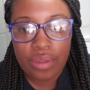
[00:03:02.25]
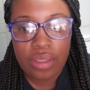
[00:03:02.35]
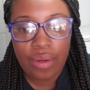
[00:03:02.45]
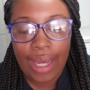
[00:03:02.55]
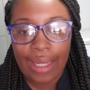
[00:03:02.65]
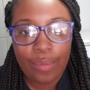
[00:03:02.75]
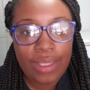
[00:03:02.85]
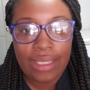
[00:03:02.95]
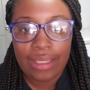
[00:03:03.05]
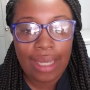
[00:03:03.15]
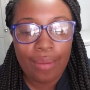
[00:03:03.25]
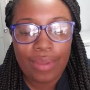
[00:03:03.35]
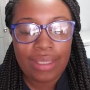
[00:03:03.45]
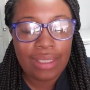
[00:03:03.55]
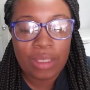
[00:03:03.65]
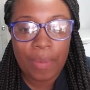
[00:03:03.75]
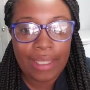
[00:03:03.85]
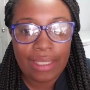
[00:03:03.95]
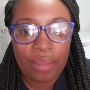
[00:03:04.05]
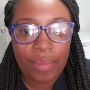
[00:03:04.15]
So I wasn't
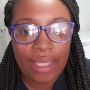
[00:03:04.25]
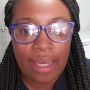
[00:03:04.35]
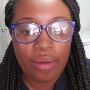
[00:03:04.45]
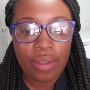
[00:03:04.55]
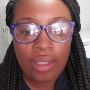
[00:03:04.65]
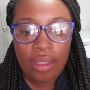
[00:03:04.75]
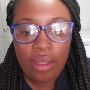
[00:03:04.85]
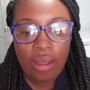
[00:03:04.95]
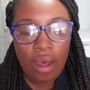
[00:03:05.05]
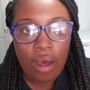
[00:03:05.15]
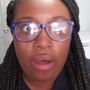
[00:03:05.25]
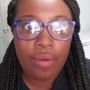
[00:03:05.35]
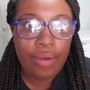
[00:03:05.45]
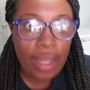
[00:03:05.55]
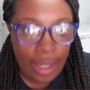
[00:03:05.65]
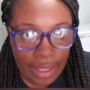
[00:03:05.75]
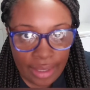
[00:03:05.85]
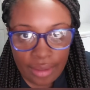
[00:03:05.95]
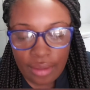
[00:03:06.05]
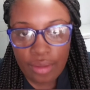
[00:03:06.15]
expecting to be out all
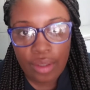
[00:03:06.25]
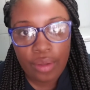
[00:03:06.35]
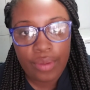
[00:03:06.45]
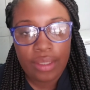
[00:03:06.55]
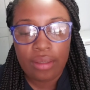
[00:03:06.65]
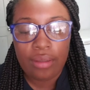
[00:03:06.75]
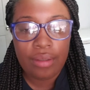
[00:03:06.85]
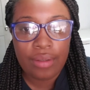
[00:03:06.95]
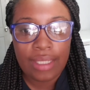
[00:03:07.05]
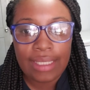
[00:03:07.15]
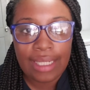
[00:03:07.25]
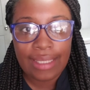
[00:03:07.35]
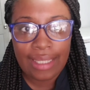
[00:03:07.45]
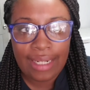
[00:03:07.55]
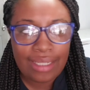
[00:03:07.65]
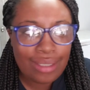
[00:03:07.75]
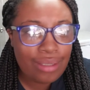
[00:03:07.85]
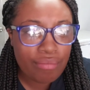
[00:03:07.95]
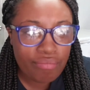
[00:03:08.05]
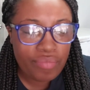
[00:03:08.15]
night, you know, and you know, things like that. I
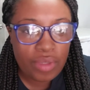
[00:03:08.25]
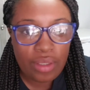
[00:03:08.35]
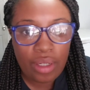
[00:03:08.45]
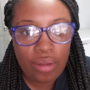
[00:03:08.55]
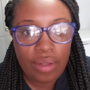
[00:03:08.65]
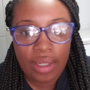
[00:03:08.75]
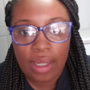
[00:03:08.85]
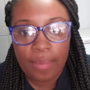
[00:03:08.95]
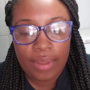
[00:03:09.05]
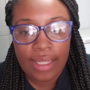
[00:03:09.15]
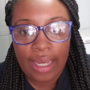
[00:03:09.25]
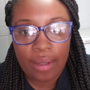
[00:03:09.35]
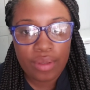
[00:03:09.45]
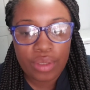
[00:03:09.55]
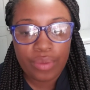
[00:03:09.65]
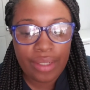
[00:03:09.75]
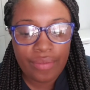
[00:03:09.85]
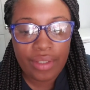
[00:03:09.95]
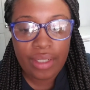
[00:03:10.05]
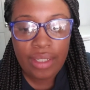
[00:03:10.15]
just, you know, a couple of hours or
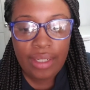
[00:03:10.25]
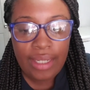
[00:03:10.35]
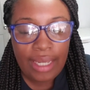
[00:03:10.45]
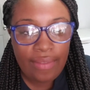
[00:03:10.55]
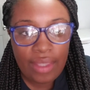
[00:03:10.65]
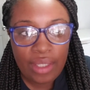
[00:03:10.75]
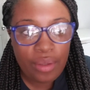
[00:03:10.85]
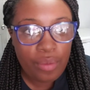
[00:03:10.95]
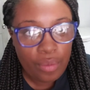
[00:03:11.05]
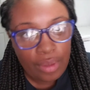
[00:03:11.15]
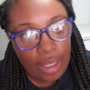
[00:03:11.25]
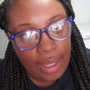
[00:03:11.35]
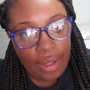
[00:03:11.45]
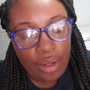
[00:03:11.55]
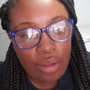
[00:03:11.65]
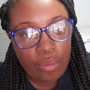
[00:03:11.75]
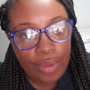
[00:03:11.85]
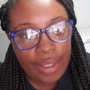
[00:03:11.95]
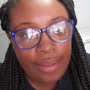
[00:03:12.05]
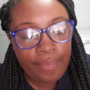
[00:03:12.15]
whatever, and then I go home,
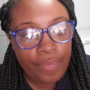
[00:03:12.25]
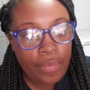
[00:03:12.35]
right?